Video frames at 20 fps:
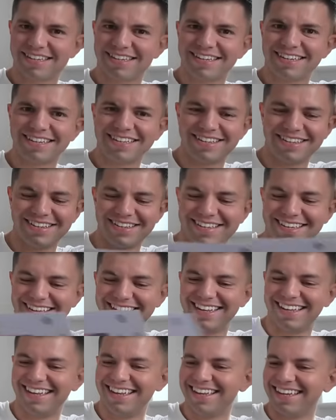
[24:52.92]
Can you
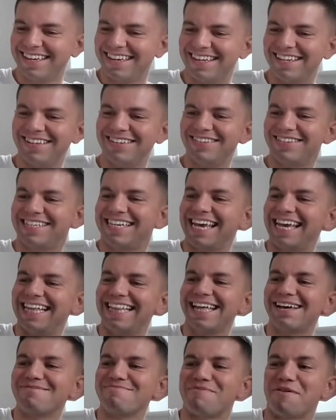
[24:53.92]
Can you see
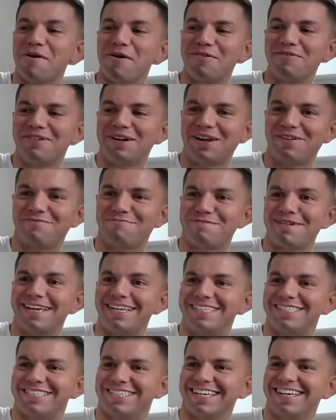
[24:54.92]
that bottom left
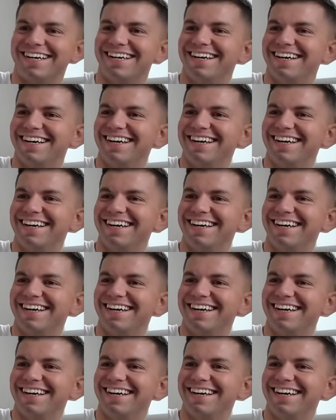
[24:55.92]
picture?